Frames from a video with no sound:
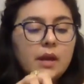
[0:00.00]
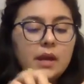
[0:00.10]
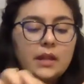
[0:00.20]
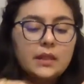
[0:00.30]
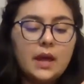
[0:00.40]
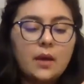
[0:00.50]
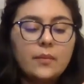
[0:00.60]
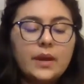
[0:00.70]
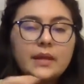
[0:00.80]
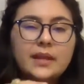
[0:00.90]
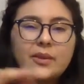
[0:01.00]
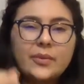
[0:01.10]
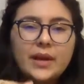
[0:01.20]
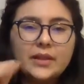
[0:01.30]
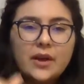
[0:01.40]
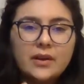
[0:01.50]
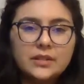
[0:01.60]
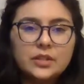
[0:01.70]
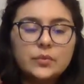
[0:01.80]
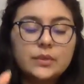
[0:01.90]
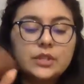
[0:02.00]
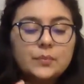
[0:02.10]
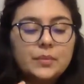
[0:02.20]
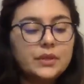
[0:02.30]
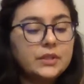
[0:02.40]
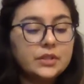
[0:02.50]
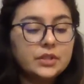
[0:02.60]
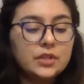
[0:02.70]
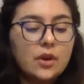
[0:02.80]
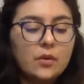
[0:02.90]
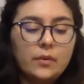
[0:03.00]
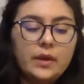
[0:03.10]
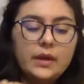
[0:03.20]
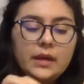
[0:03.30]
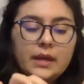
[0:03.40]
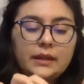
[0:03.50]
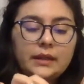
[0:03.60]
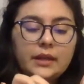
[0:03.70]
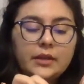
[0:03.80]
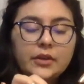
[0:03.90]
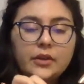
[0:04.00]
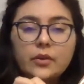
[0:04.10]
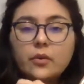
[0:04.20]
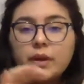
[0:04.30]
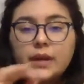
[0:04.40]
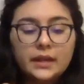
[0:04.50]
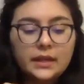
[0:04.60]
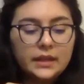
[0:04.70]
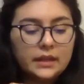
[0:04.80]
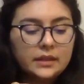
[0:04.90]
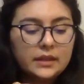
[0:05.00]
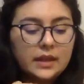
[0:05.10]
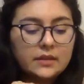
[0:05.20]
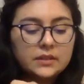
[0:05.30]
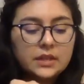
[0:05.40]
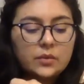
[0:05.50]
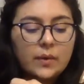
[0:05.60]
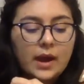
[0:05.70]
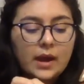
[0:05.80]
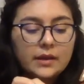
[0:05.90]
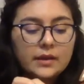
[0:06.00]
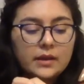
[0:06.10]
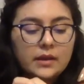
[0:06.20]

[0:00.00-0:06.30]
And that way they don't get lost once you put the snow in later or anything else that you add.